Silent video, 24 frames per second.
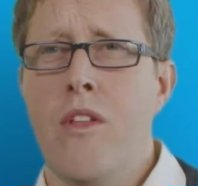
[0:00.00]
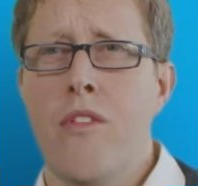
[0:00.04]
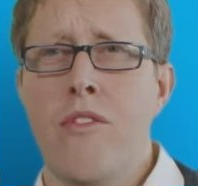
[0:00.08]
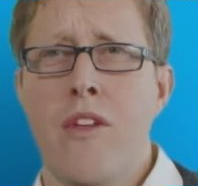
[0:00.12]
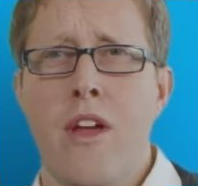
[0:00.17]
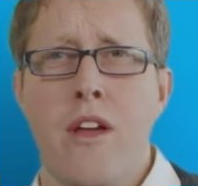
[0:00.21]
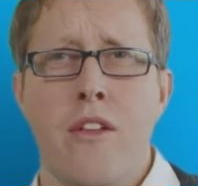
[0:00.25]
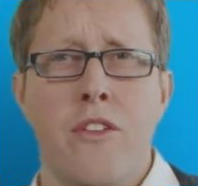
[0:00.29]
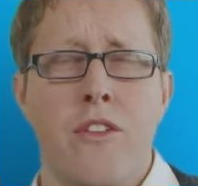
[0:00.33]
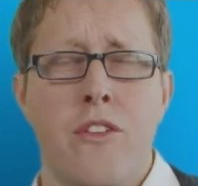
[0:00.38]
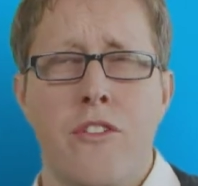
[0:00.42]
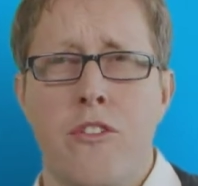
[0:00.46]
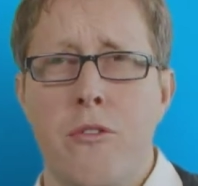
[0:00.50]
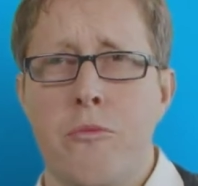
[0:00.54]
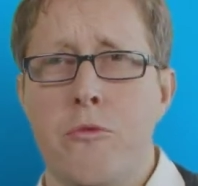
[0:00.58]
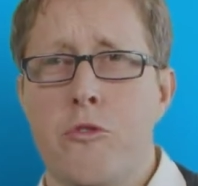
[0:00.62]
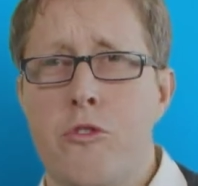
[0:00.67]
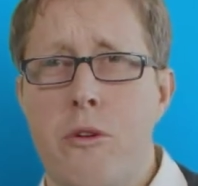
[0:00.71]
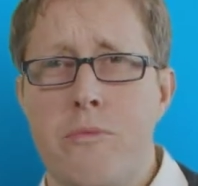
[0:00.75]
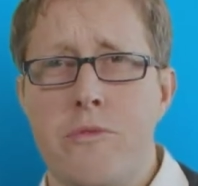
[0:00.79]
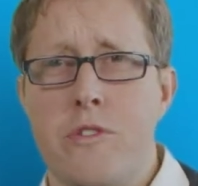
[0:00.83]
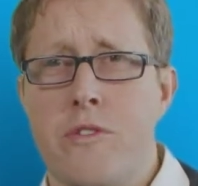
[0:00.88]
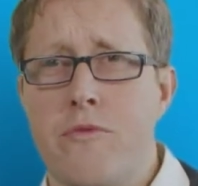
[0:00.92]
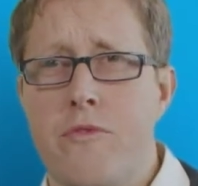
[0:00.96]
There's
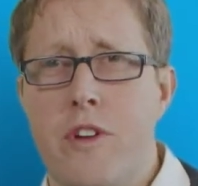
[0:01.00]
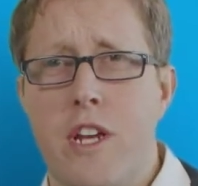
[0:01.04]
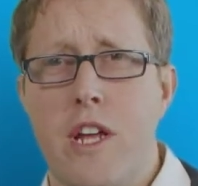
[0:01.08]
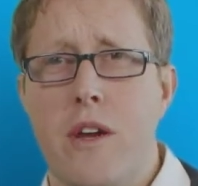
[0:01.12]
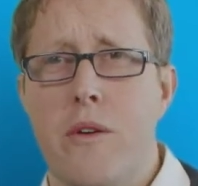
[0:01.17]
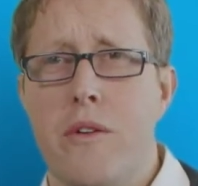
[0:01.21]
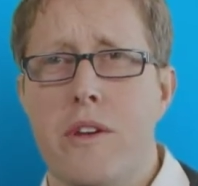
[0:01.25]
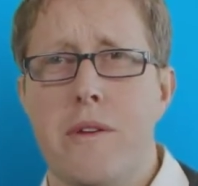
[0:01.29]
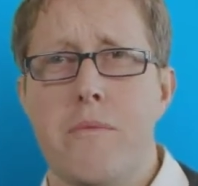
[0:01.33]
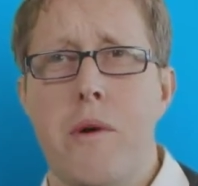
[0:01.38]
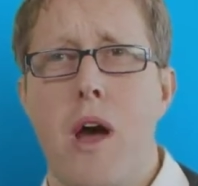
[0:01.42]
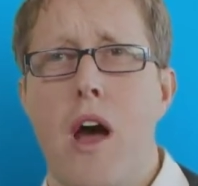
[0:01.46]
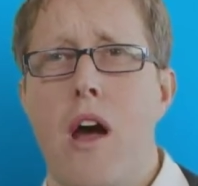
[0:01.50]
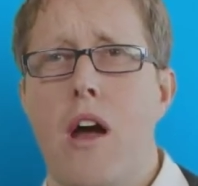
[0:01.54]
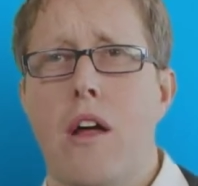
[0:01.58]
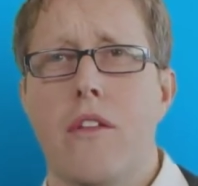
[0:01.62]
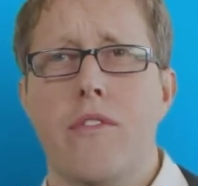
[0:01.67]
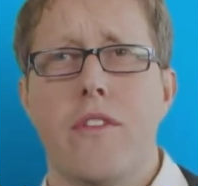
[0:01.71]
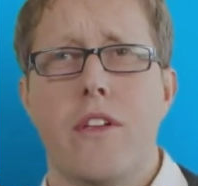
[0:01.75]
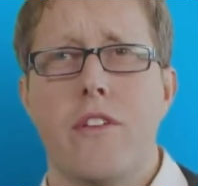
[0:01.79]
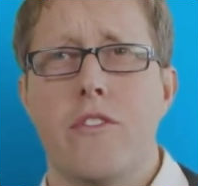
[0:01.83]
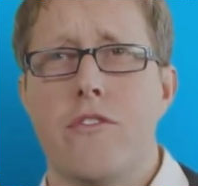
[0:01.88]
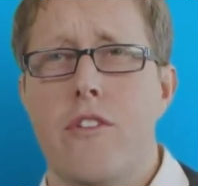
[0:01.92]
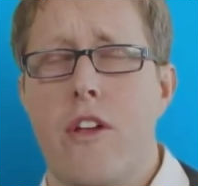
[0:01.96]
subscription video on
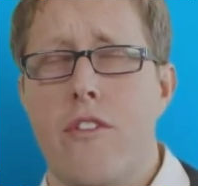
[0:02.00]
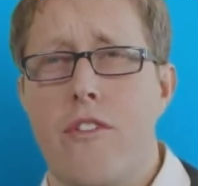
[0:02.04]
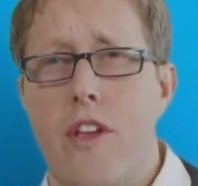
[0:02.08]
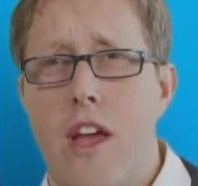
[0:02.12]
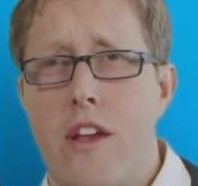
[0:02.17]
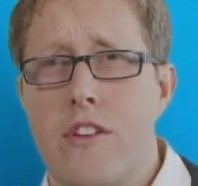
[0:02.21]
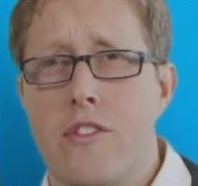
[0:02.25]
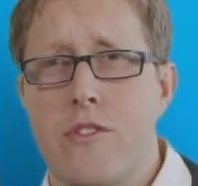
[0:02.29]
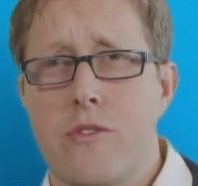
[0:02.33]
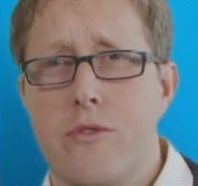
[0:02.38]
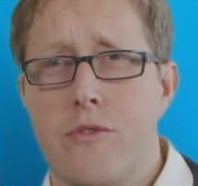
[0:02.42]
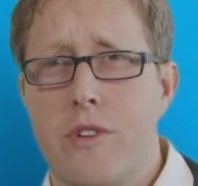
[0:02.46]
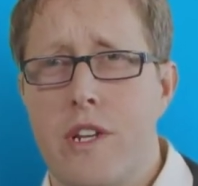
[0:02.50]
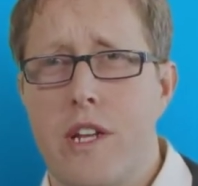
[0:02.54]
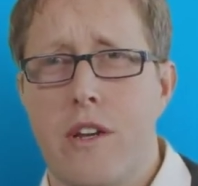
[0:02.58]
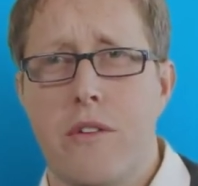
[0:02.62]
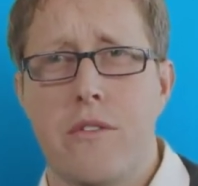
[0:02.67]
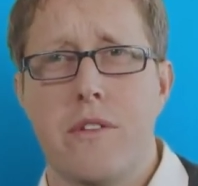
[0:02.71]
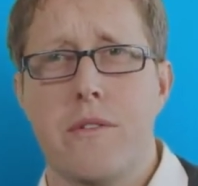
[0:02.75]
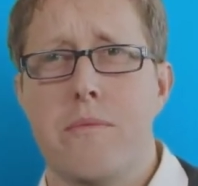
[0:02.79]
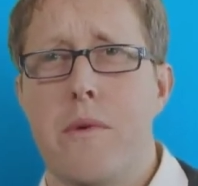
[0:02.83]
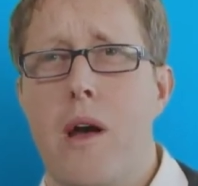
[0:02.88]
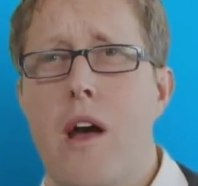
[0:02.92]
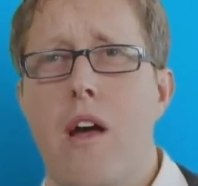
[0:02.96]
demand, there's transactional video
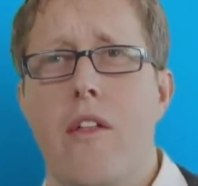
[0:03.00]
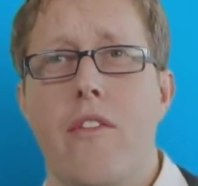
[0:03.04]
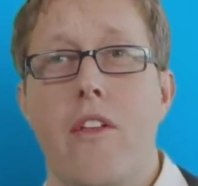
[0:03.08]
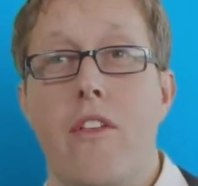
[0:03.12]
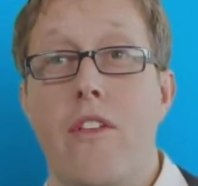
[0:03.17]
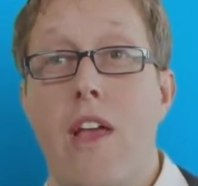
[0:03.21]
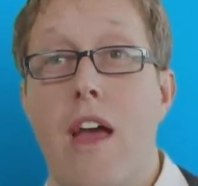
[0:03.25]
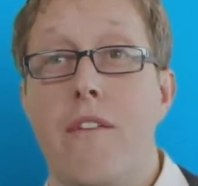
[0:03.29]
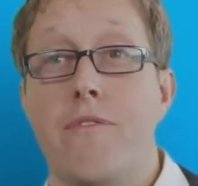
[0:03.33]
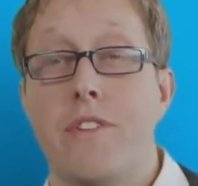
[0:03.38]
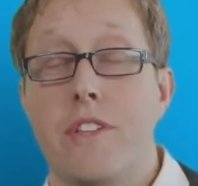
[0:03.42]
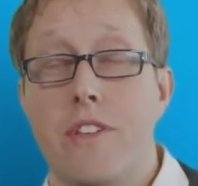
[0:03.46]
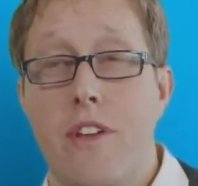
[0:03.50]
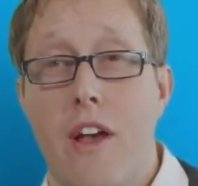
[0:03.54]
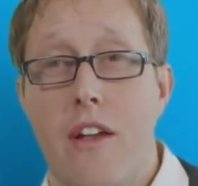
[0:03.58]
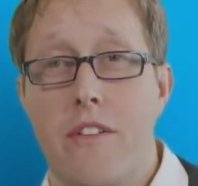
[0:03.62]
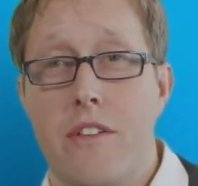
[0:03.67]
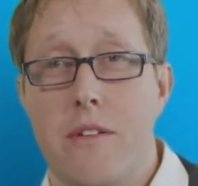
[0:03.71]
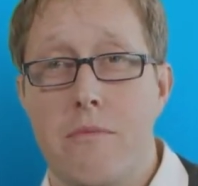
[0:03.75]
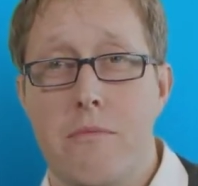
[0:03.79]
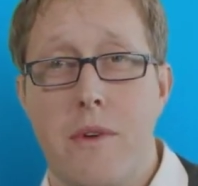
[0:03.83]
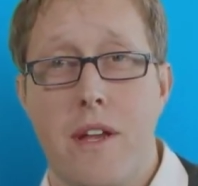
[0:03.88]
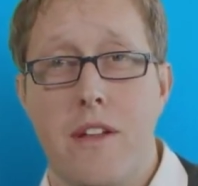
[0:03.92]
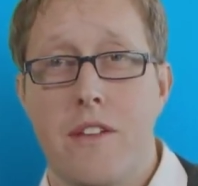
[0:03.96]
on demand, there's
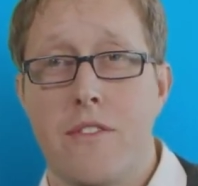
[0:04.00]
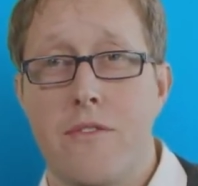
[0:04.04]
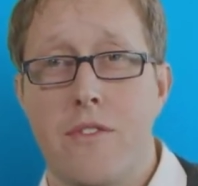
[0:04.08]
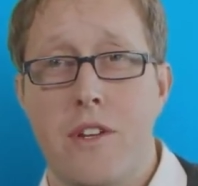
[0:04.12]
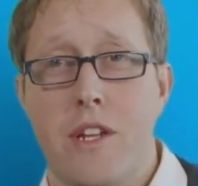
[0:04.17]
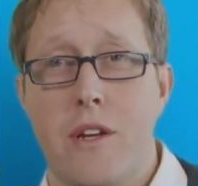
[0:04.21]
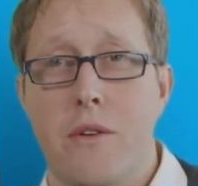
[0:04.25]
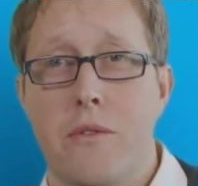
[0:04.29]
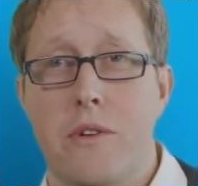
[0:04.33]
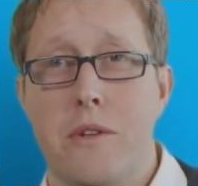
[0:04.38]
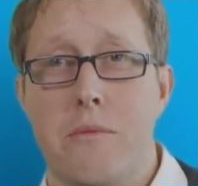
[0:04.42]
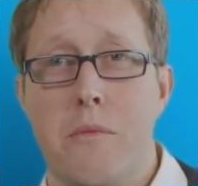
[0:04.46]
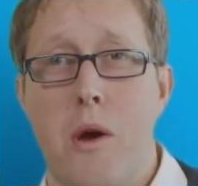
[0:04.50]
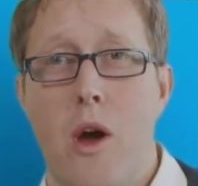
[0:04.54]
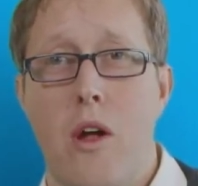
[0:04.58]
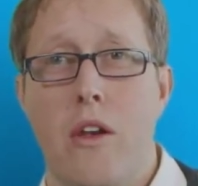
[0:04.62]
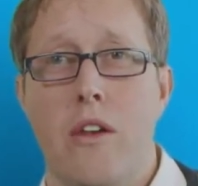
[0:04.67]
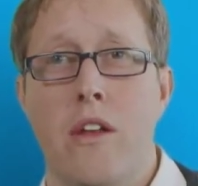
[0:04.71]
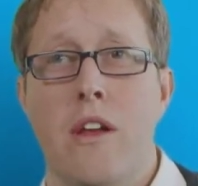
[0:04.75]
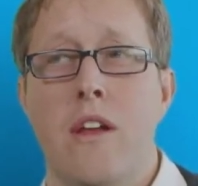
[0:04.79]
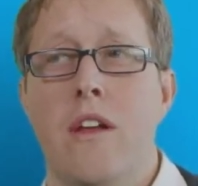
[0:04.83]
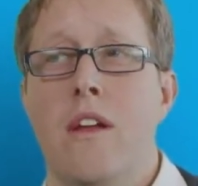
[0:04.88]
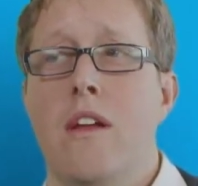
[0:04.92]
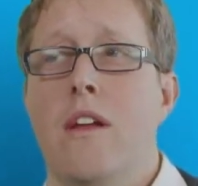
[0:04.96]
advertising-based video on
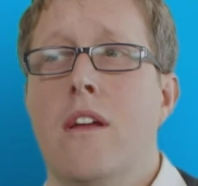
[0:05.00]
demand.